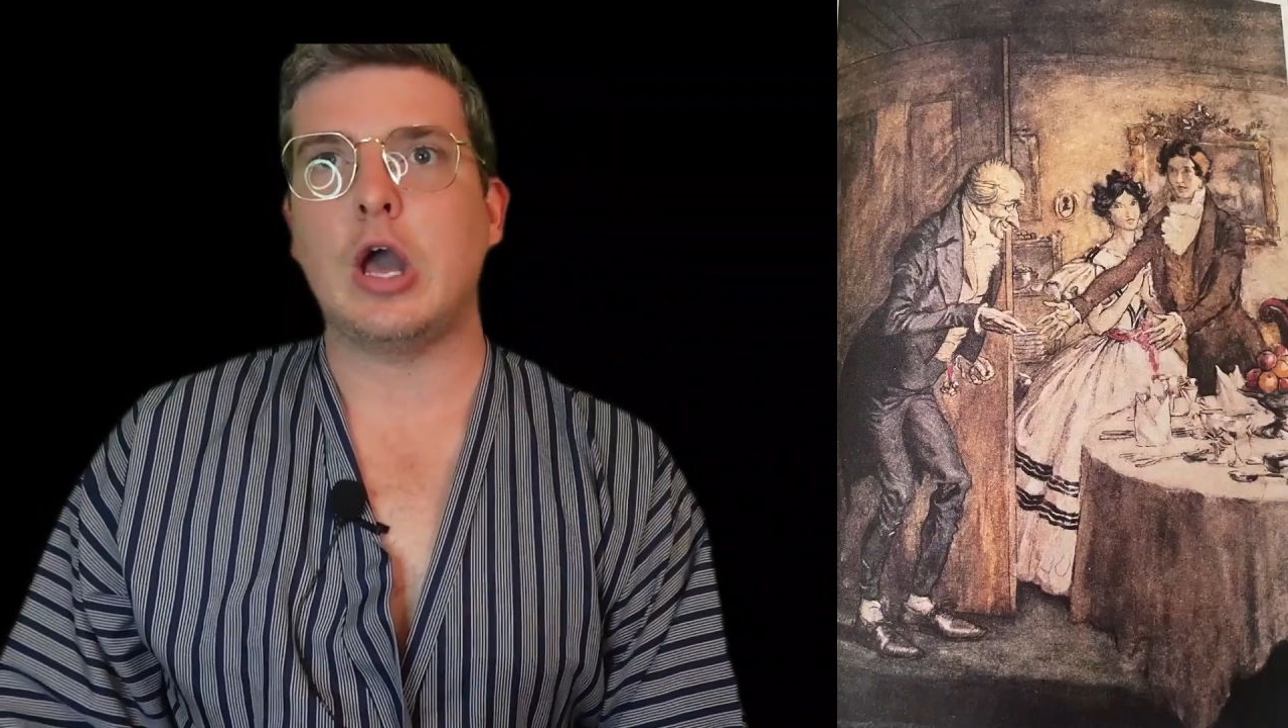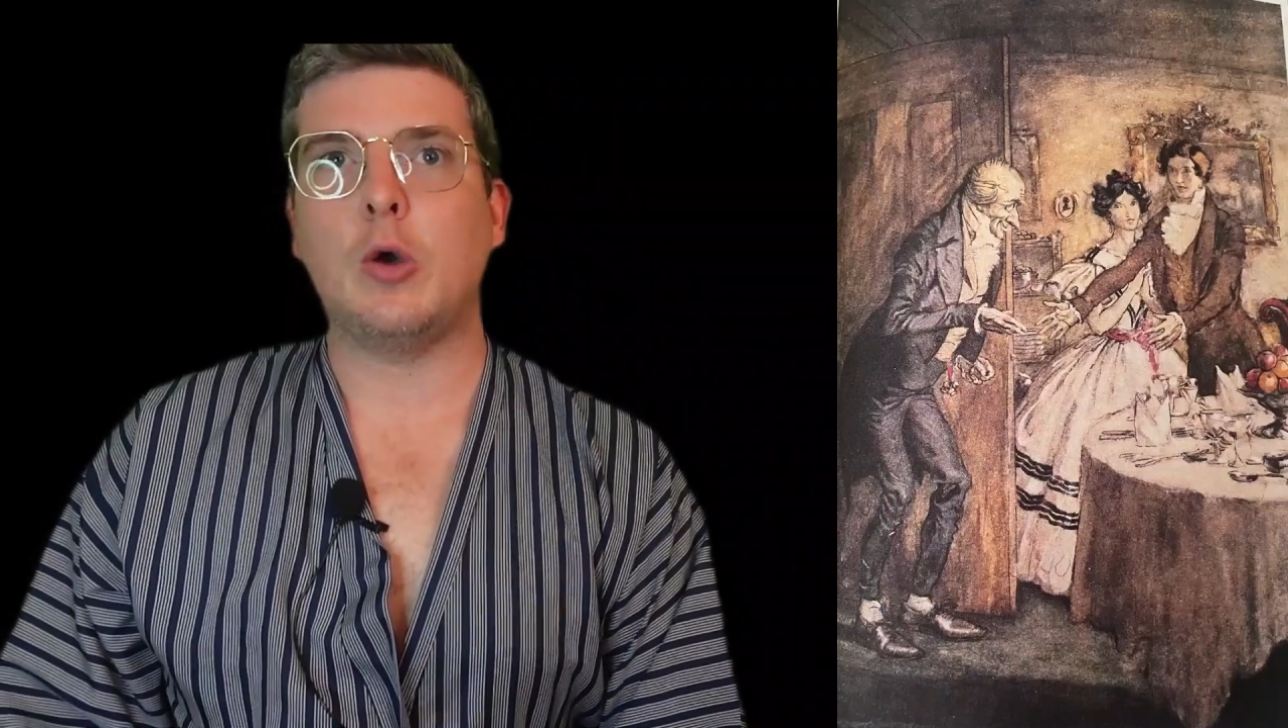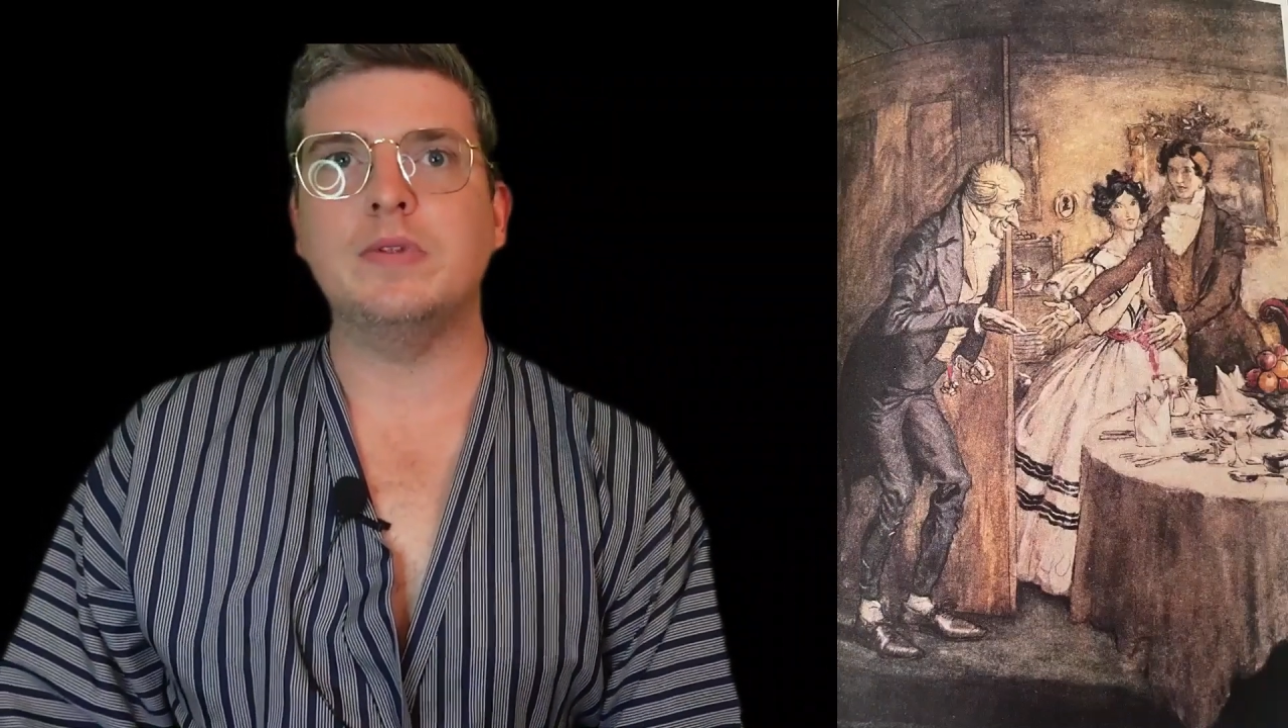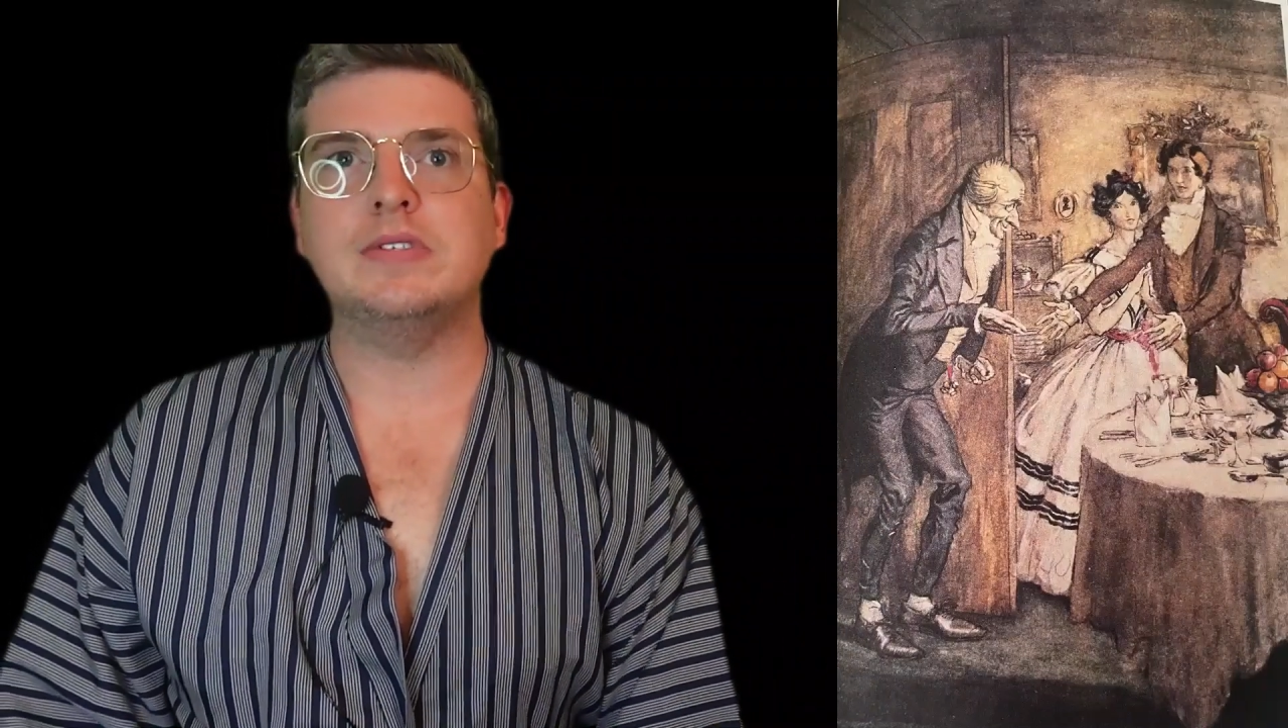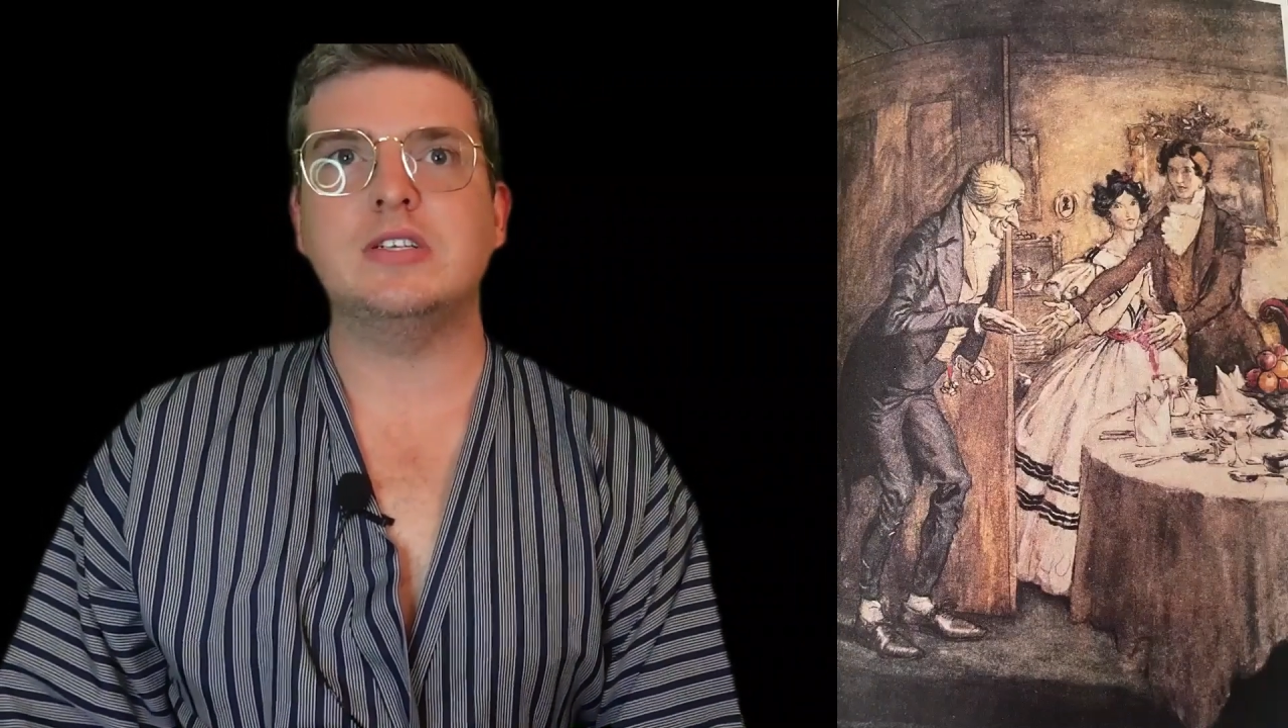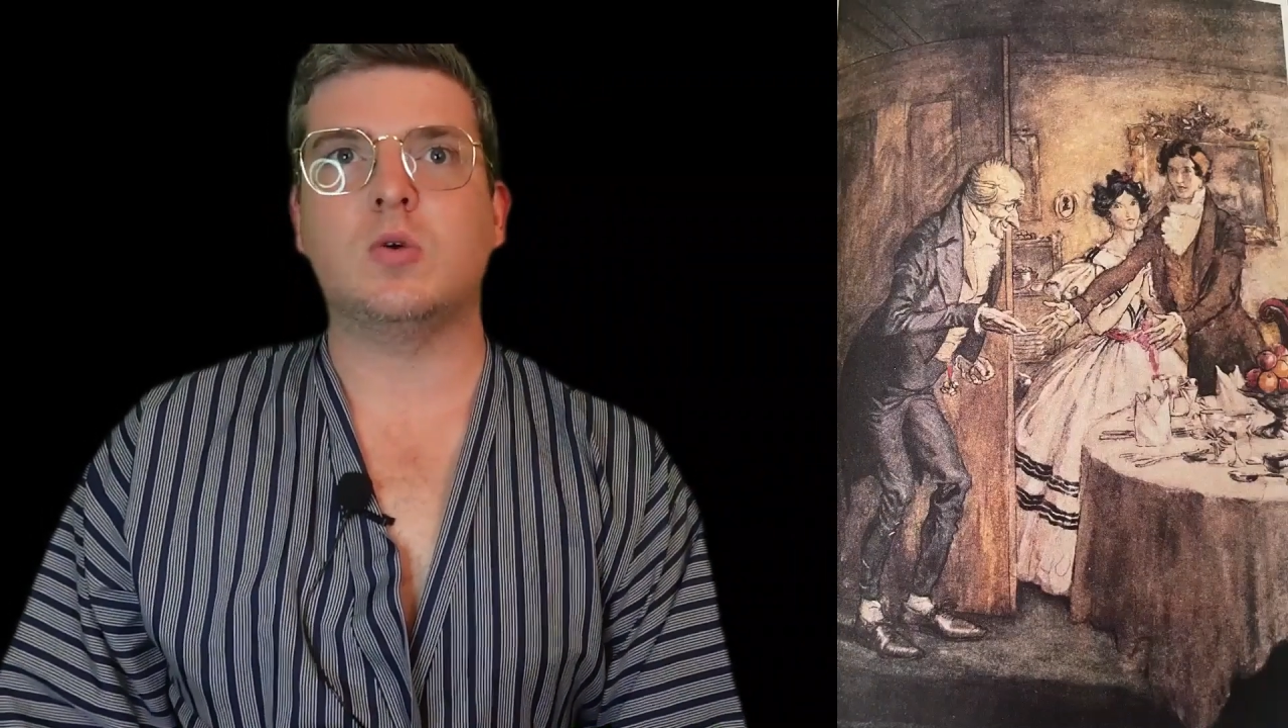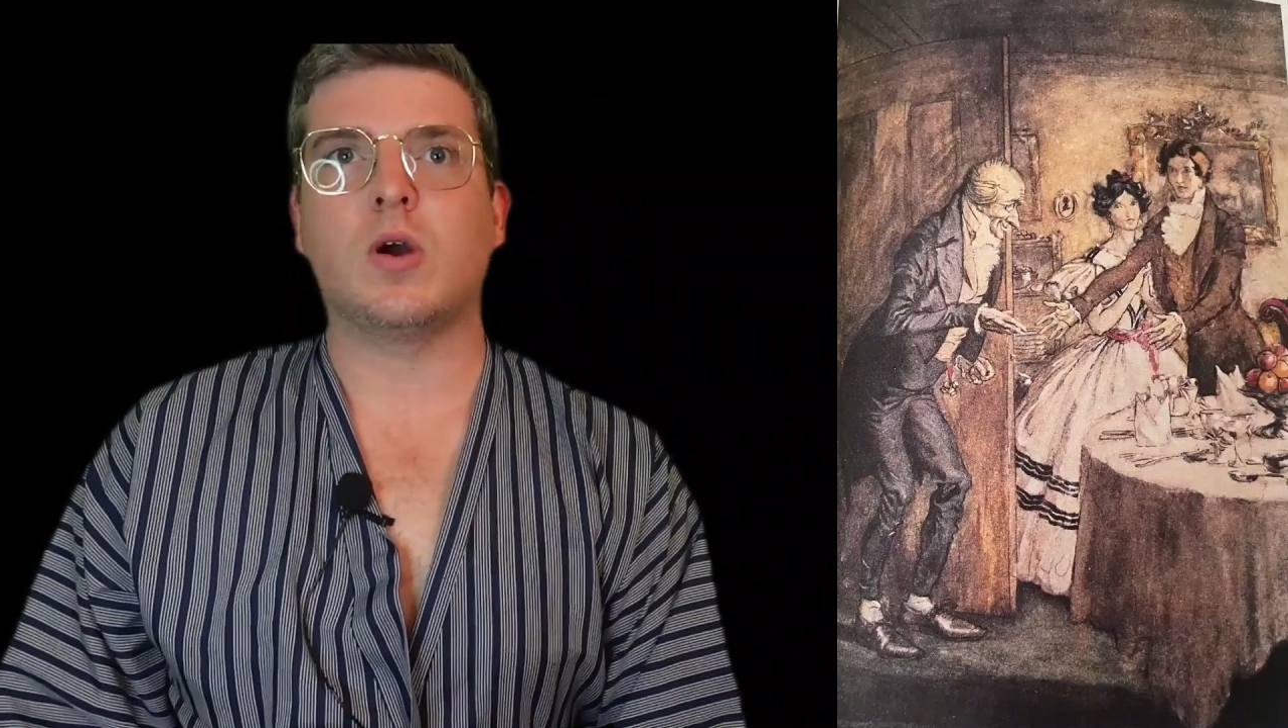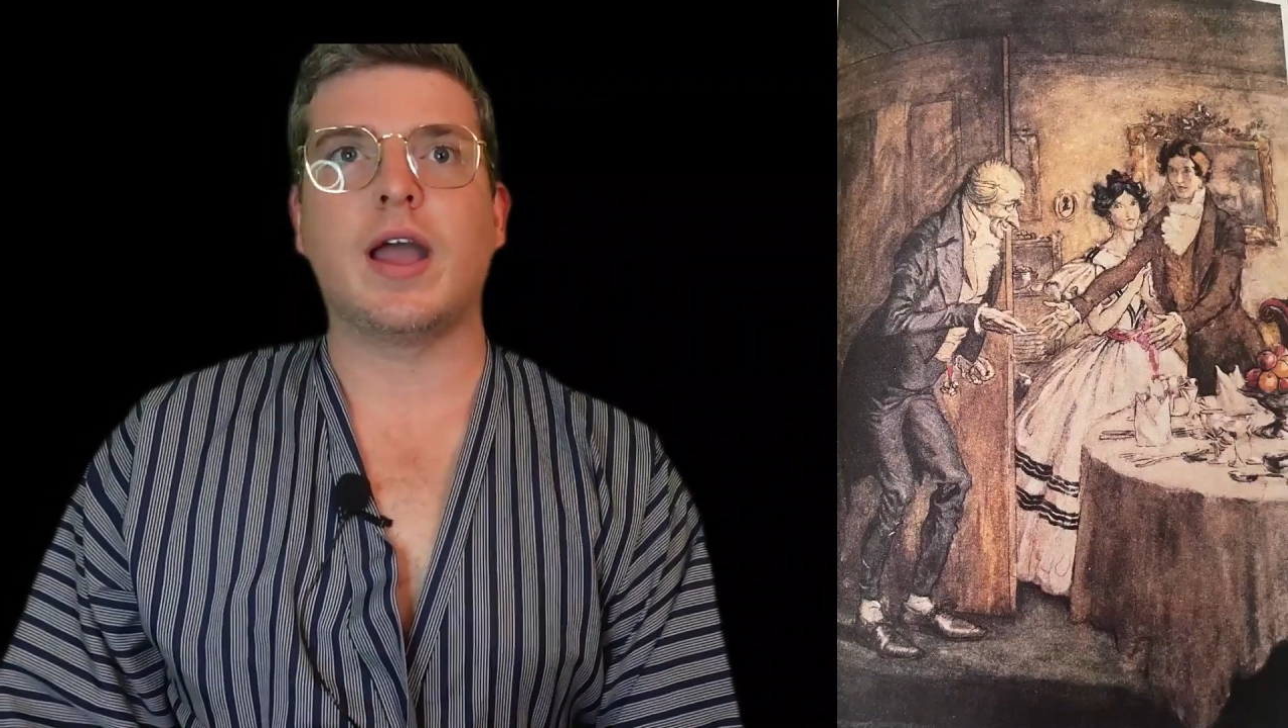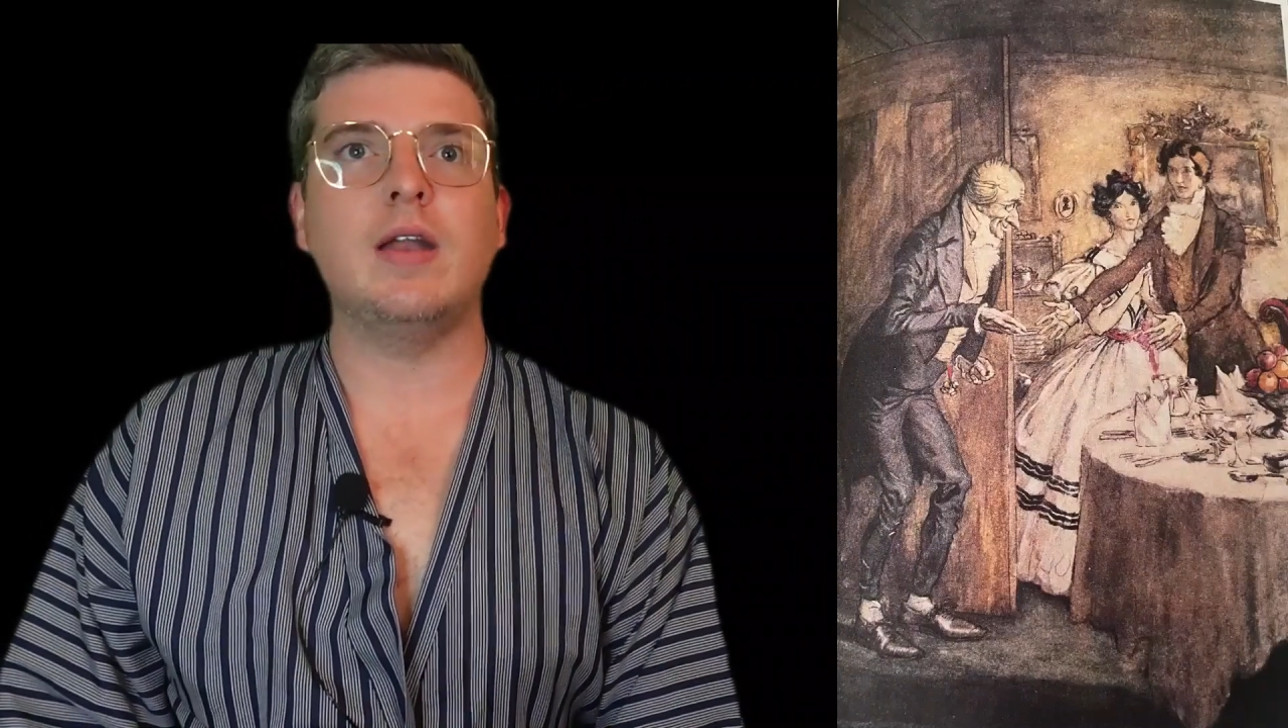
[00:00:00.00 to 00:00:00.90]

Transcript: opens the door